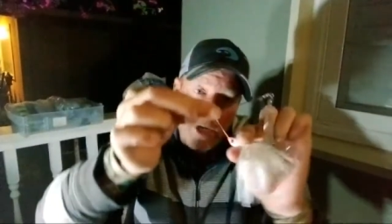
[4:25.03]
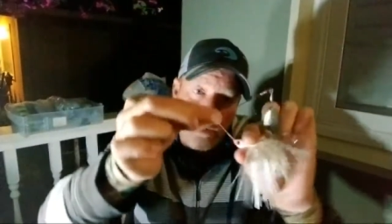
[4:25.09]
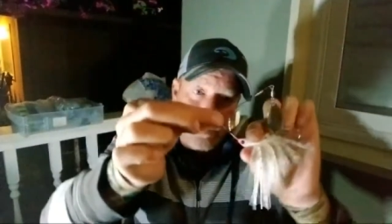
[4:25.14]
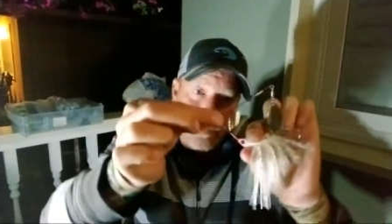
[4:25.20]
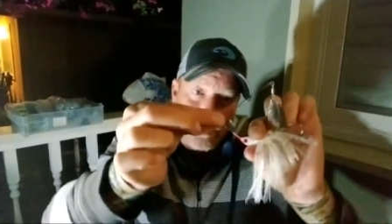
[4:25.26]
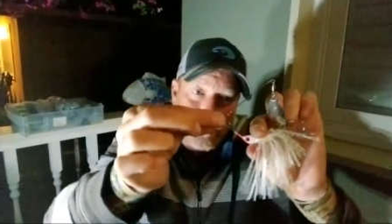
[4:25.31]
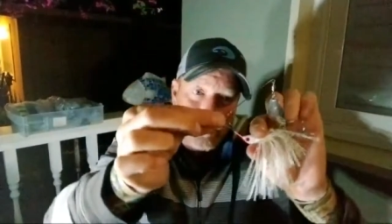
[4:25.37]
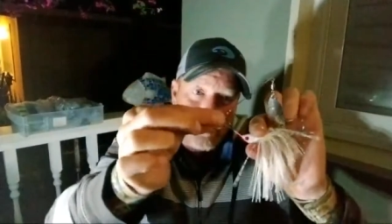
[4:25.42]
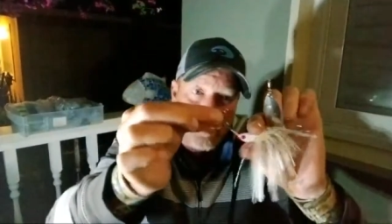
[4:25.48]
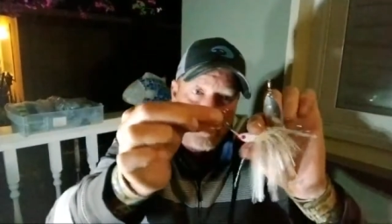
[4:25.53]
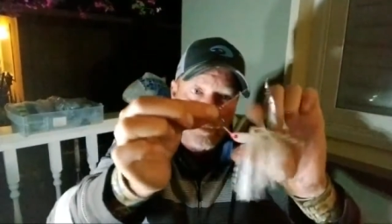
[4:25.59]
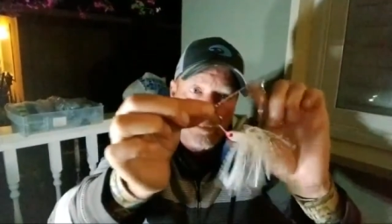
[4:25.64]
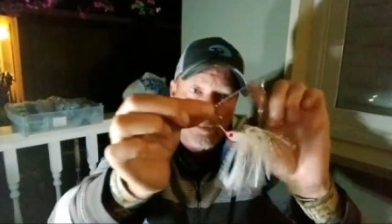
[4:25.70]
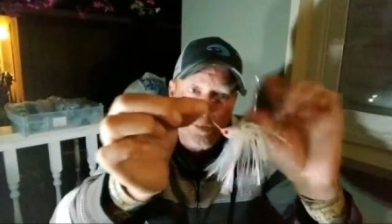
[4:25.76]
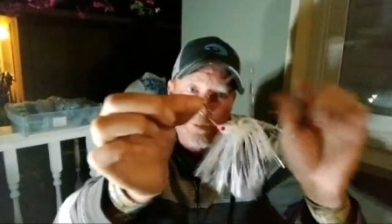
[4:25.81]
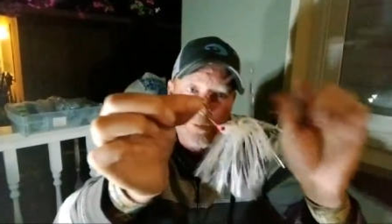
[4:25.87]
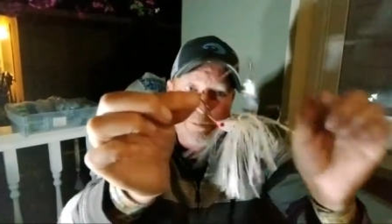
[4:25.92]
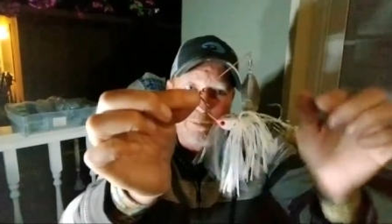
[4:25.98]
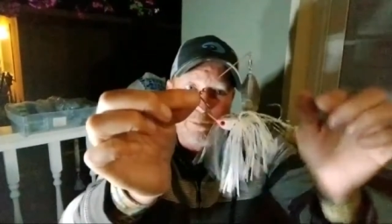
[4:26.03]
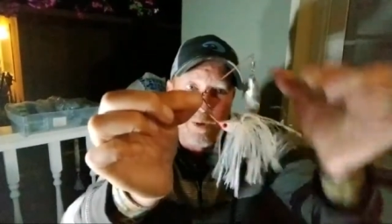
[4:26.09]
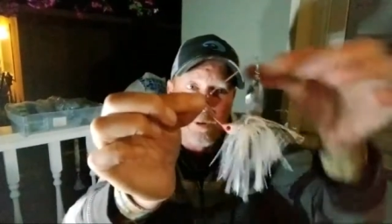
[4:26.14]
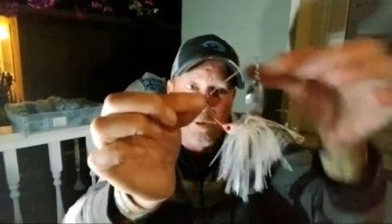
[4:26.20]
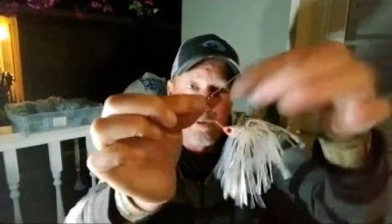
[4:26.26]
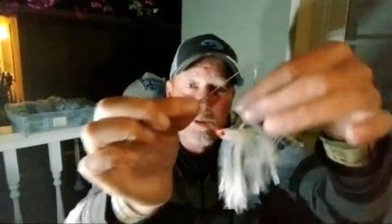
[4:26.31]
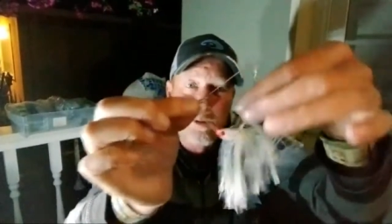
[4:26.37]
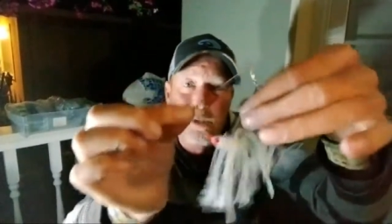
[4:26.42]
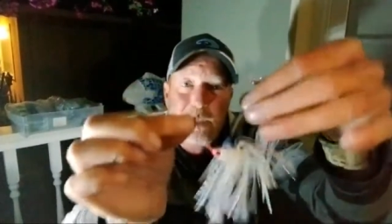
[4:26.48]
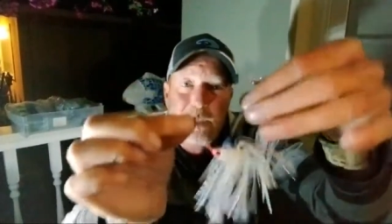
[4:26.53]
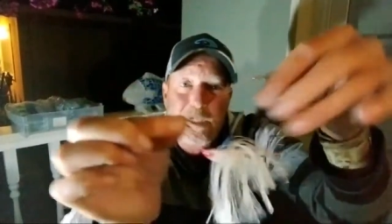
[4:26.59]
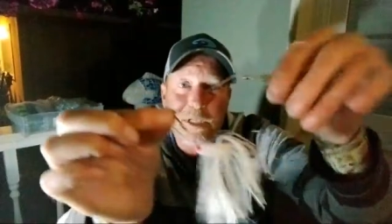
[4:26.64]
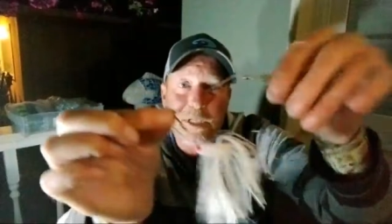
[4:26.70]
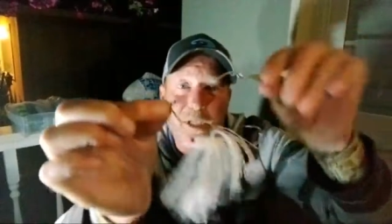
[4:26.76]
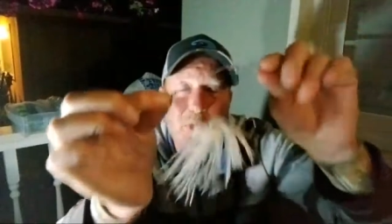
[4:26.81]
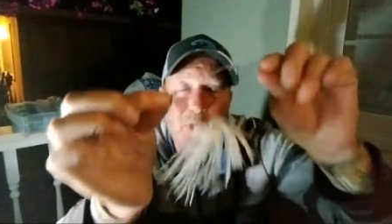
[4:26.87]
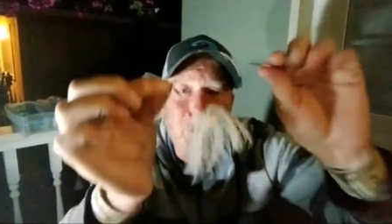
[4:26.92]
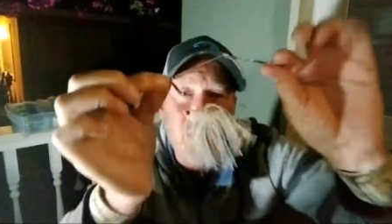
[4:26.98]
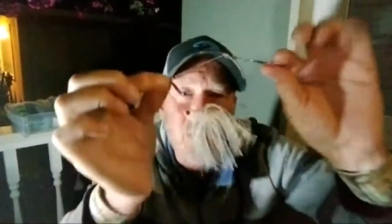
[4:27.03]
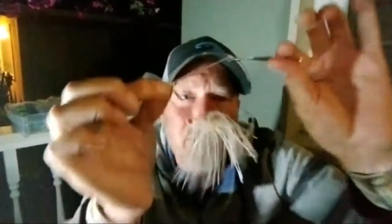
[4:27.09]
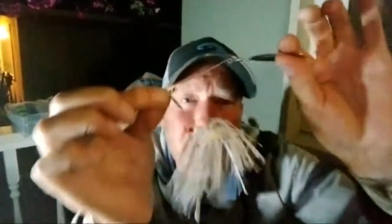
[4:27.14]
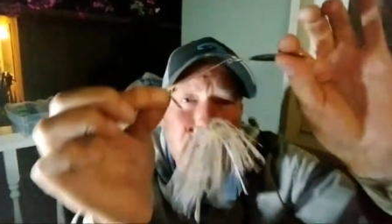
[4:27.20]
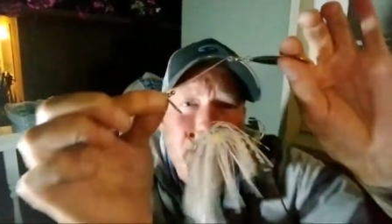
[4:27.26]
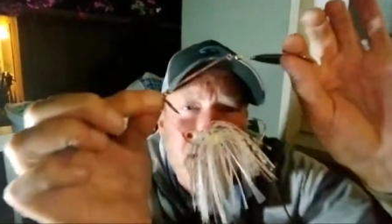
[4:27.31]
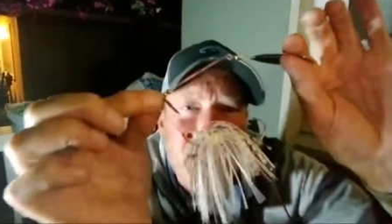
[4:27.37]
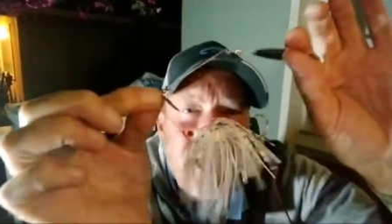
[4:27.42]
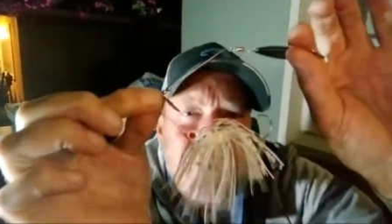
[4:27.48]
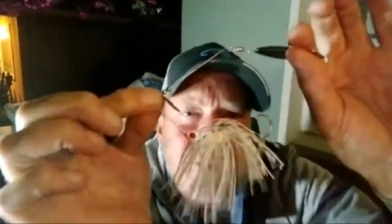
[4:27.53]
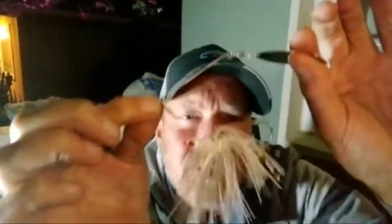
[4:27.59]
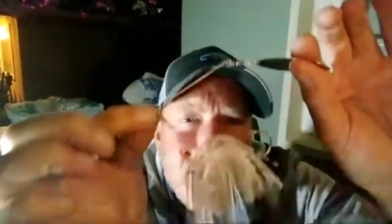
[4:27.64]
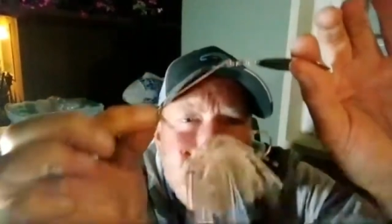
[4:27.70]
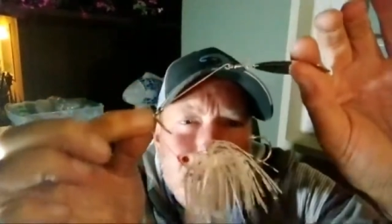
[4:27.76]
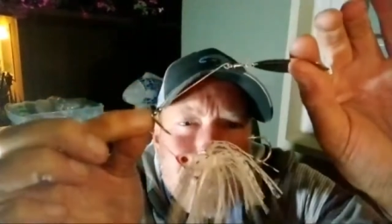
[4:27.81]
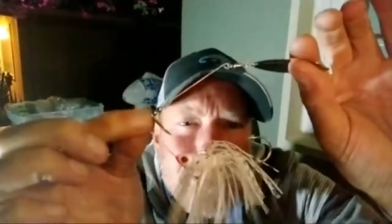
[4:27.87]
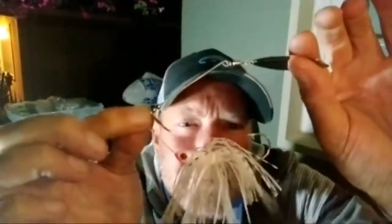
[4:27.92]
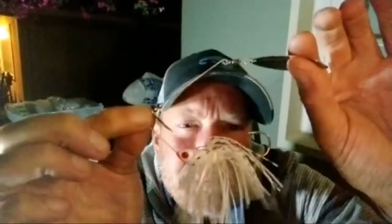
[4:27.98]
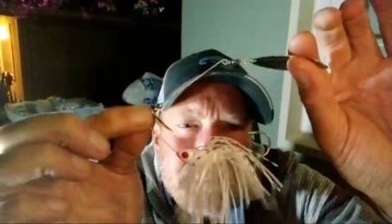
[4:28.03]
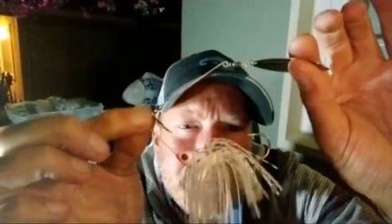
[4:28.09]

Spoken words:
I always do them. But you want it to be even.